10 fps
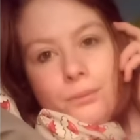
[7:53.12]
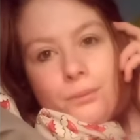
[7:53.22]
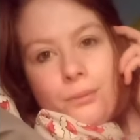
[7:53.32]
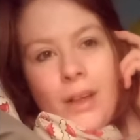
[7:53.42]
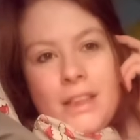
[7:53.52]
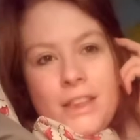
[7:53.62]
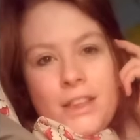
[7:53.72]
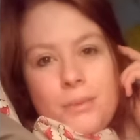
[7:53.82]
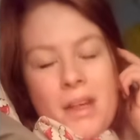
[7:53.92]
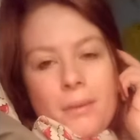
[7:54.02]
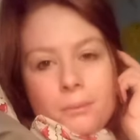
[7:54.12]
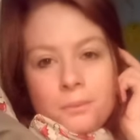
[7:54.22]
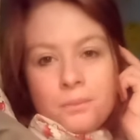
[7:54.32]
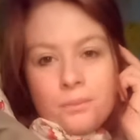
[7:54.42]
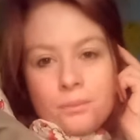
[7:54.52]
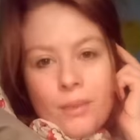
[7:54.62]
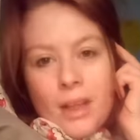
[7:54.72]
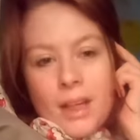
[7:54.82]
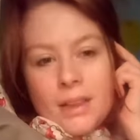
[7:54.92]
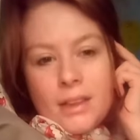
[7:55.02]
Excuse me,
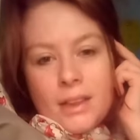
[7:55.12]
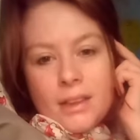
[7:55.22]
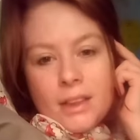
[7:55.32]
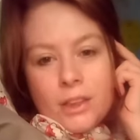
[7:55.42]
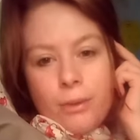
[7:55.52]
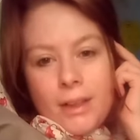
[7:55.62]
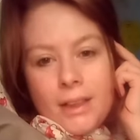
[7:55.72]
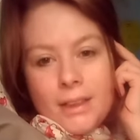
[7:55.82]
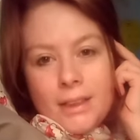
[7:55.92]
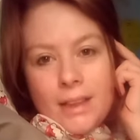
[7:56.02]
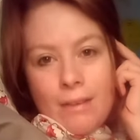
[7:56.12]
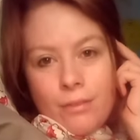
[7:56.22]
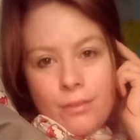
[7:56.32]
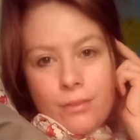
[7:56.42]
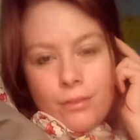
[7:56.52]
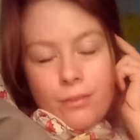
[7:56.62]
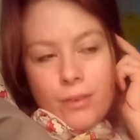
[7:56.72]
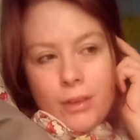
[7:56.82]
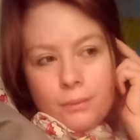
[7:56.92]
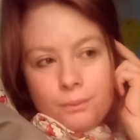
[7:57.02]
it is the 27th
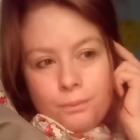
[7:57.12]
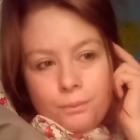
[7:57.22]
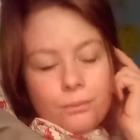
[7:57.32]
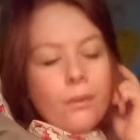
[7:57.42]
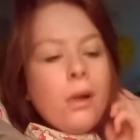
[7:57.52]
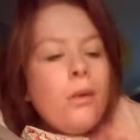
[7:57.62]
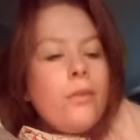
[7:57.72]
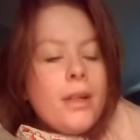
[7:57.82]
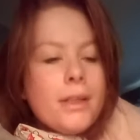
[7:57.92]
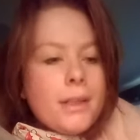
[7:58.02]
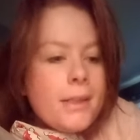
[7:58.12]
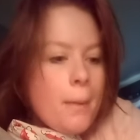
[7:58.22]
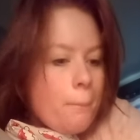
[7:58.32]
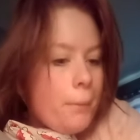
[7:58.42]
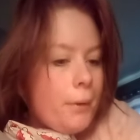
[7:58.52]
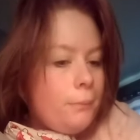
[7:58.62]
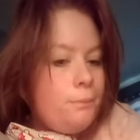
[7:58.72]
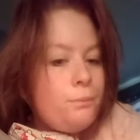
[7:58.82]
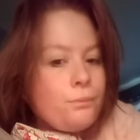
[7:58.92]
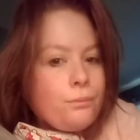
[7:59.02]
of December,
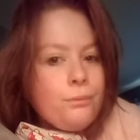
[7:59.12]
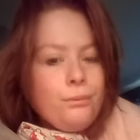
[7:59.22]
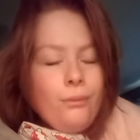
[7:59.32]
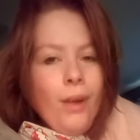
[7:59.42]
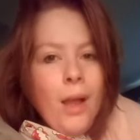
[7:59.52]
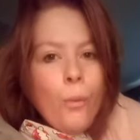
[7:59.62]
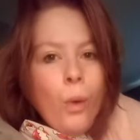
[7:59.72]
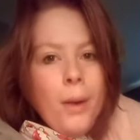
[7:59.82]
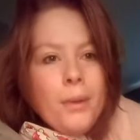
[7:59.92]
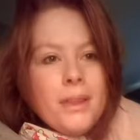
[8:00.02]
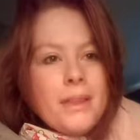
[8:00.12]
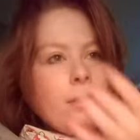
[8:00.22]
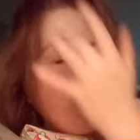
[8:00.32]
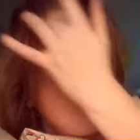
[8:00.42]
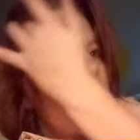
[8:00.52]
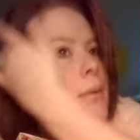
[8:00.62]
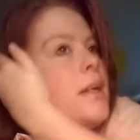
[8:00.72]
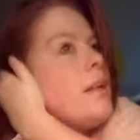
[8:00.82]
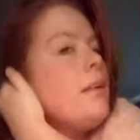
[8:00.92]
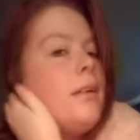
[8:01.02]
and why am I still
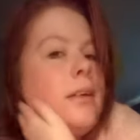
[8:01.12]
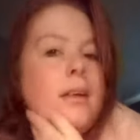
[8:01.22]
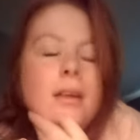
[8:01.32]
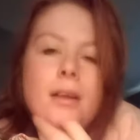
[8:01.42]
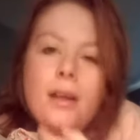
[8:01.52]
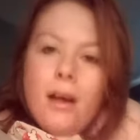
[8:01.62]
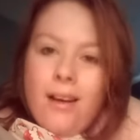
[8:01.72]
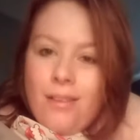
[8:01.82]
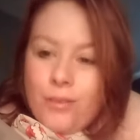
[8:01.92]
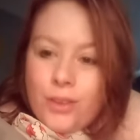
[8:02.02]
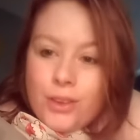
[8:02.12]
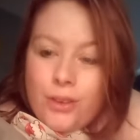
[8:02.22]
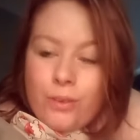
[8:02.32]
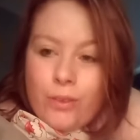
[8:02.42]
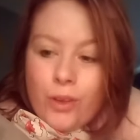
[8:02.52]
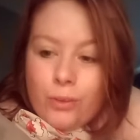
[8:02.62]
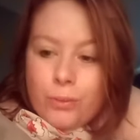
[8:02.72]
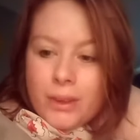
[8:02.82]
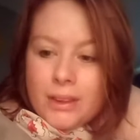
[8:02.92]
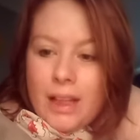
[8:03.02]
filming? I'm not doing
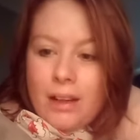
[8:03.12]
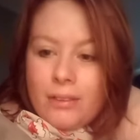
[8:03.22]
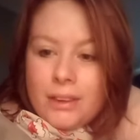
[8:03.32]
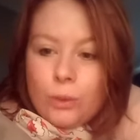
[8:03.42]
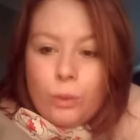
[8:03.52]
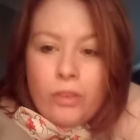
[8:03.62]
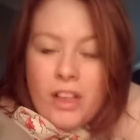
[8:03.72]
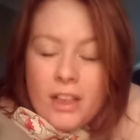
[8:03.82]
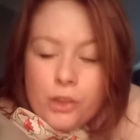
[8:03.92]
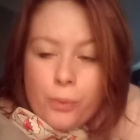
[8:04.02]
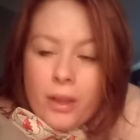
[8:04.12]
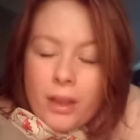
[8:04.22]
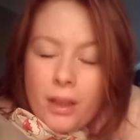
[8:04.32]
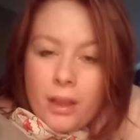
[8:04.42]
Vlogmas now, it's all finished with.